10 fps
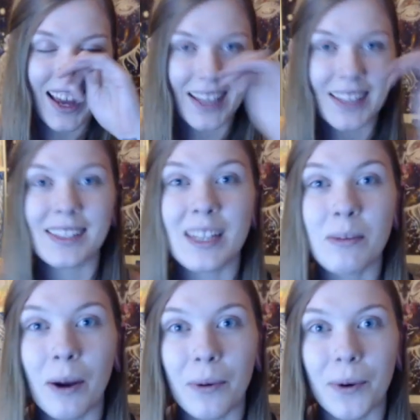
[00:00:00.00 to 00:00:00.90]
I could
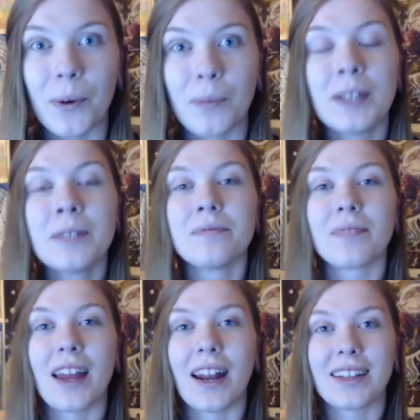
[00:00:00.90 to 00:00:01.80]
see my room
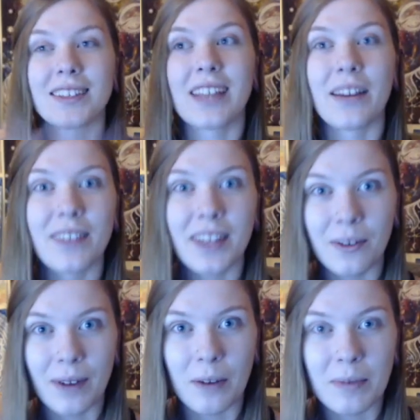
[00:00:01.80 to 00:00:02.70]
and I could see
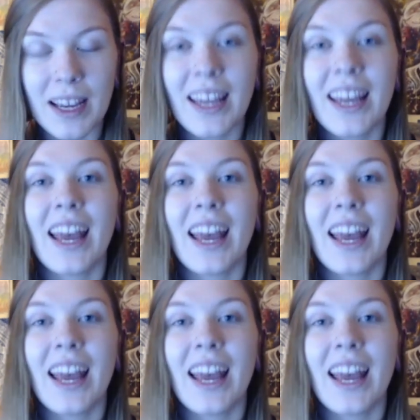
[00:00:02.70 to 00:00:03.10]
everything around me.